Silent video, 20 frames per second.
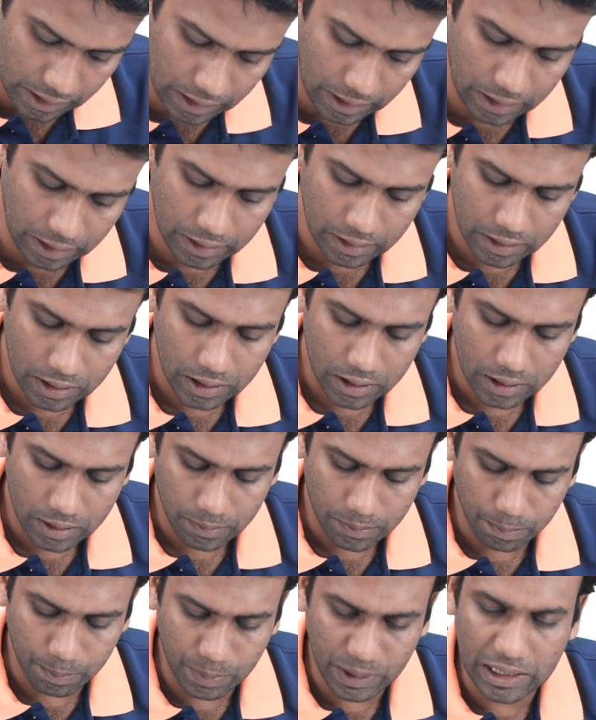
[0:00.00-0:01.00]
the
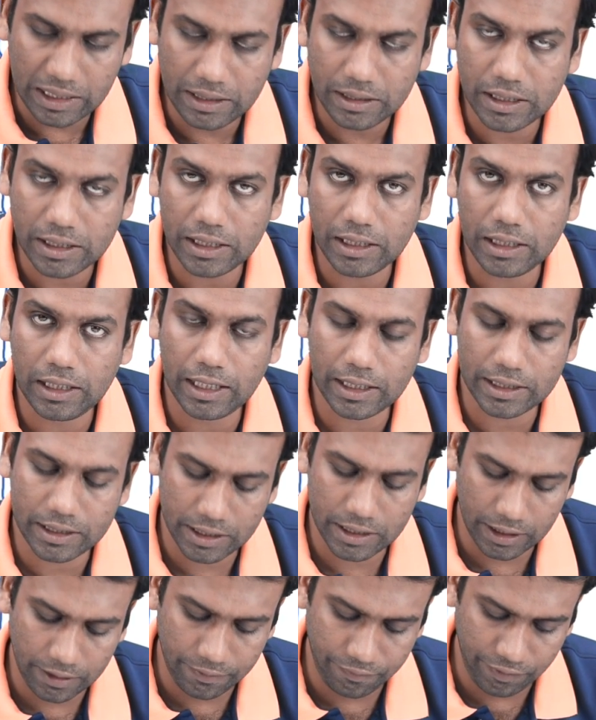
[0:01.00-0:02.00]
built-in
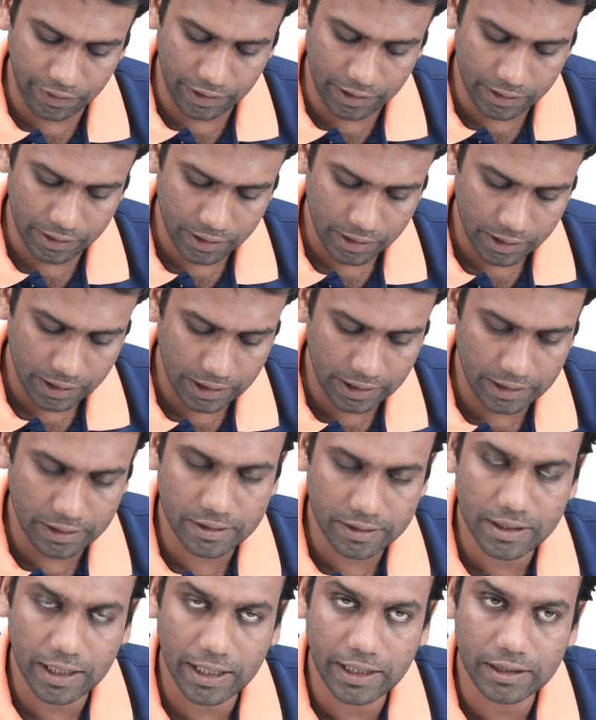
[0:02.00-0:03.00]
electric field
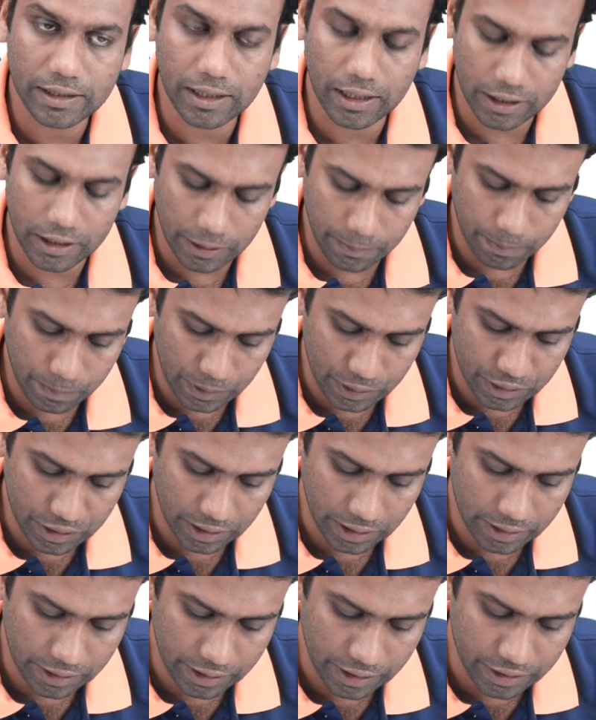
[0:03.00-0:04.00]
inside the
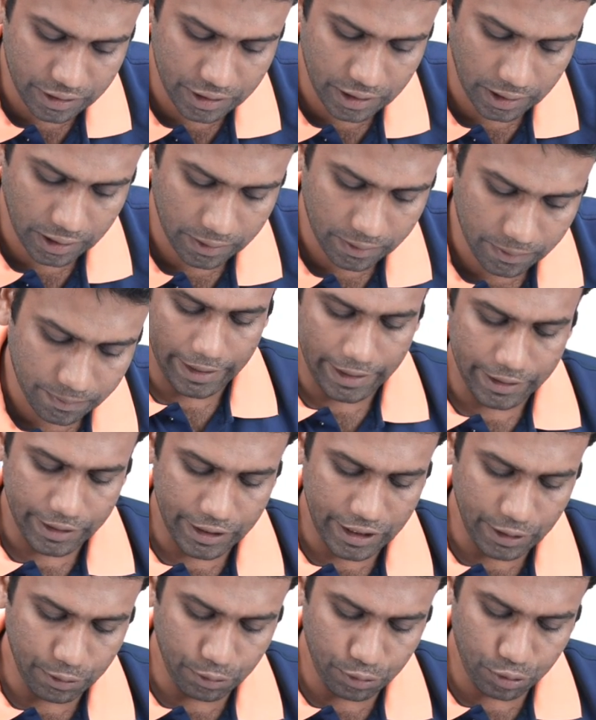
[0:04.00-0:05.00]
depletion region
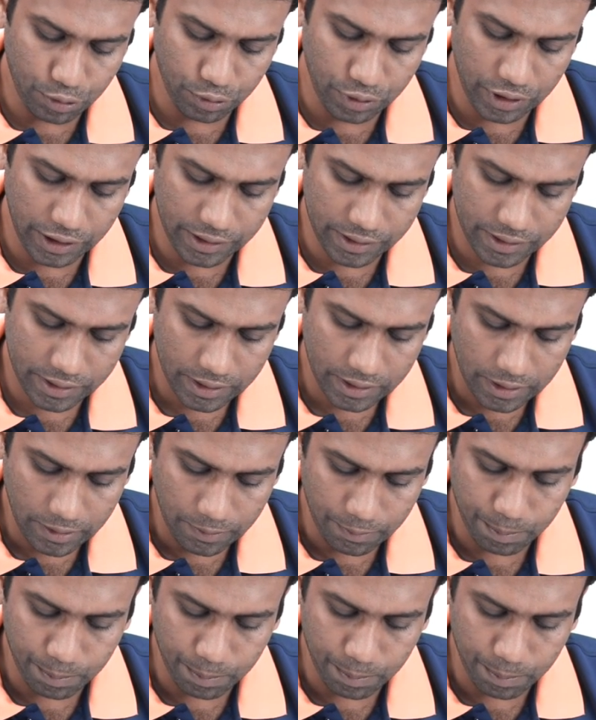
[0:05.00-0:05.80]
and due to this